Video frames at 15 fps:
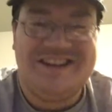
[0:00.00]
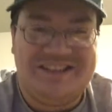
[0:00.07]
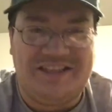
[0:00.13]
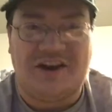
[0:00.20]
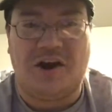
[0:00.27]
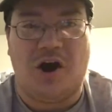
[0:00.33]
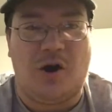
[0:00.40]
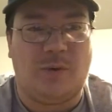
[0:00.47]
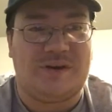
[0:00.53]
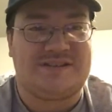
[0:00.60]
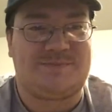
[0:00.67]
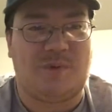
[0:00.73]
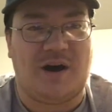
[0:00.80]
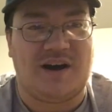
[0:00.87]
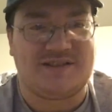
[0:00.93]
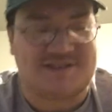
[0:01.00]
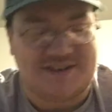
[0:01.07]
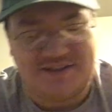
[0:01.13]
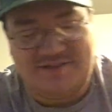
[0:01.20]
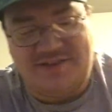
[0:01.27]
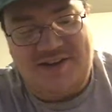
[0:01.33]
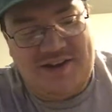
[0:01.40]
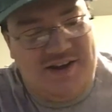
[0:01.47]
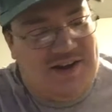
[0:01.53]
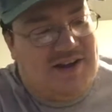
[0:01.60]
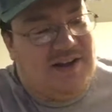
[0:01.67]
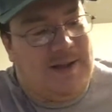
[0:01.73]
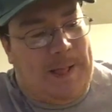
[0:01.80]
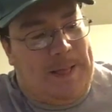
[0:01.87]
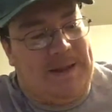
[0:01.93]
They're always positive,
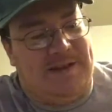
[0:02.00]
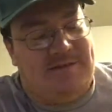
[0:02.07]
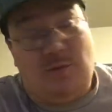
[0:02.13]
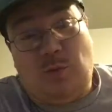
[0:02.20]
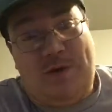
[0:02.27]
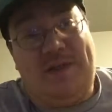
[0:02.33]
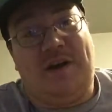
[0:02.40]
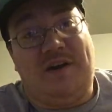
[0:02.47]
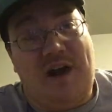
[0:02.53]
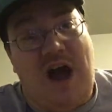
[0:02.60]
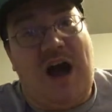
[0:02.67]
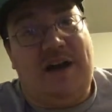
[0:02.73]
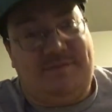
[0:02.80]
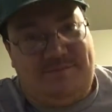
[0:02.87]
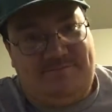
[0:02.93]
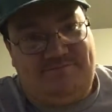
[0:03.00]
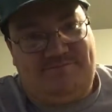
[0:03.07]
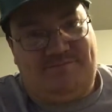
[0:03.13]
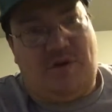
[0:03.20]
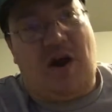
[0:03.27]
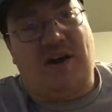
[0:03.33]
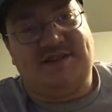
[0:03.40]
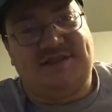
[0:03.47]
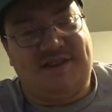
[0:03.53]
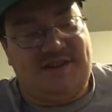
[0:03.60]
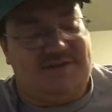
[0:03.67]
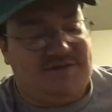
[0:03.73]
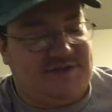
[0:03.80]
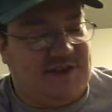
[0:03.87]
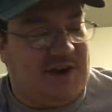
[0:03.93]
even when they're not
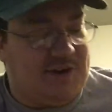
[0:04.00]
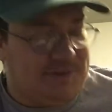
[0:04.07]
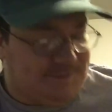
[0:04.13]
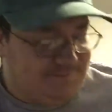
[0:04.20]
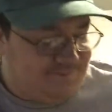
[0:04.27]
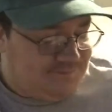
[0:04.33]
positive. So